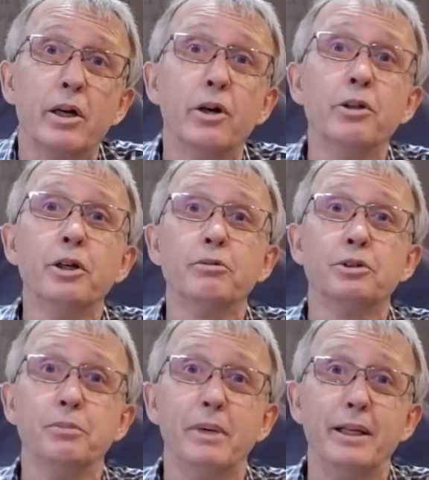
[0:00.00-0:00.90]
Unknown
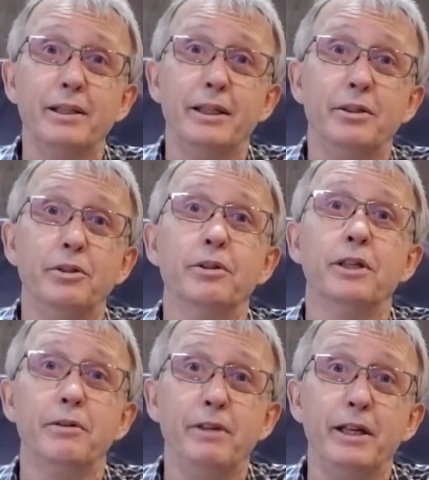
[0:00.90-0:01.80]
to many
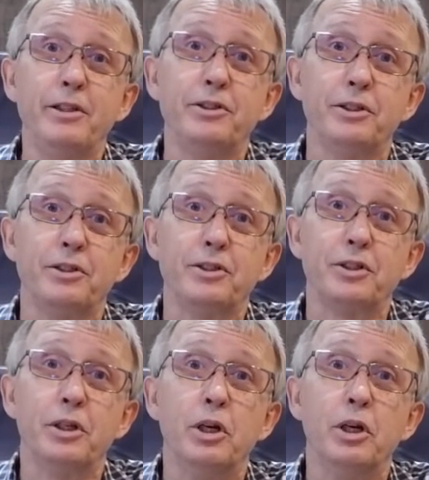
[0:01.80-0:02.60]
non-aviators,